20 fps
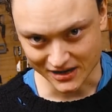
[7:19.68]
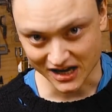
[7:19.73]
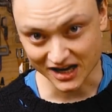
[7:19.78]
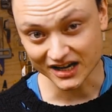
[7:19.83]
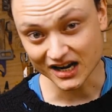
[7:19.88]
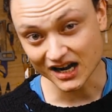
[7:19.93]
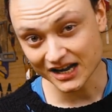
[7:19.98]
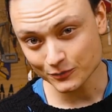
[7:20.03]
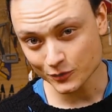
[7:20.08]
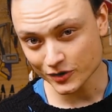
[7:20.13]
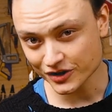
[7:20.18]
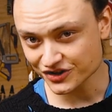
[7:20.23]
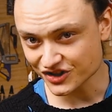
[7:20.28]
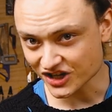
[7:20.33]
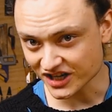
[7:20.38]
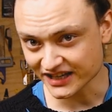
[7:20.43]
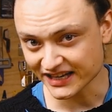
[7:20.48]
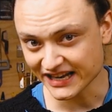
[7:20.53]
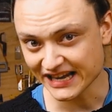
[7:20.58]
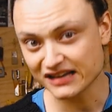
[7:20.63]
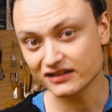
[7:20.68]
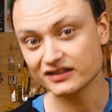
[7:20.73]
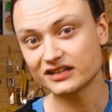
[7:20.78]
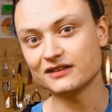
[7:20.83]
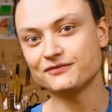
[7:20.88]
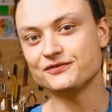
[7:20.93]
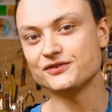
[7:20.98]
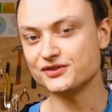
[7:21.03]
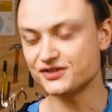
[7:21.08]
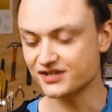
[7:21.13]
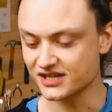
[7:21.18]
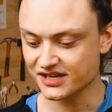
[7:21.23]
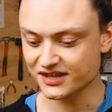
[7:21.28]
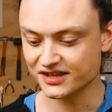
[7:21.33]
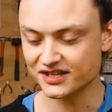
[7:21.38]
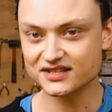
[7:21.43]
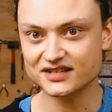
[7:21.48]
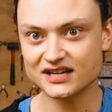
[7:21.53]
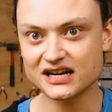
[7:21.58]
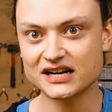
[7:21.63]
A guide worth checking out if you dig
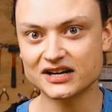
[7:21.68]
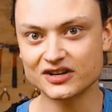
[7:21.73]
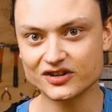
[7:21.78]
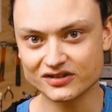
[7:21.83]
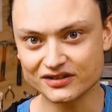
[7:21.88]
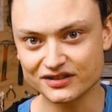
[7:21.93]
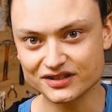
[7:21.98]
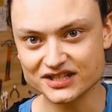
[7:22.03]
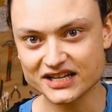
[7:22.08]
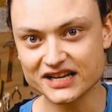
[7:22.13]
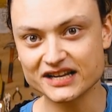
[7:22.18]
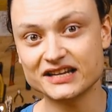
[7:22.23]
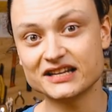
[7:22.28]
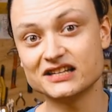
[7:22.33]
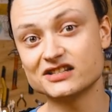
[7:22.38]
this kind of content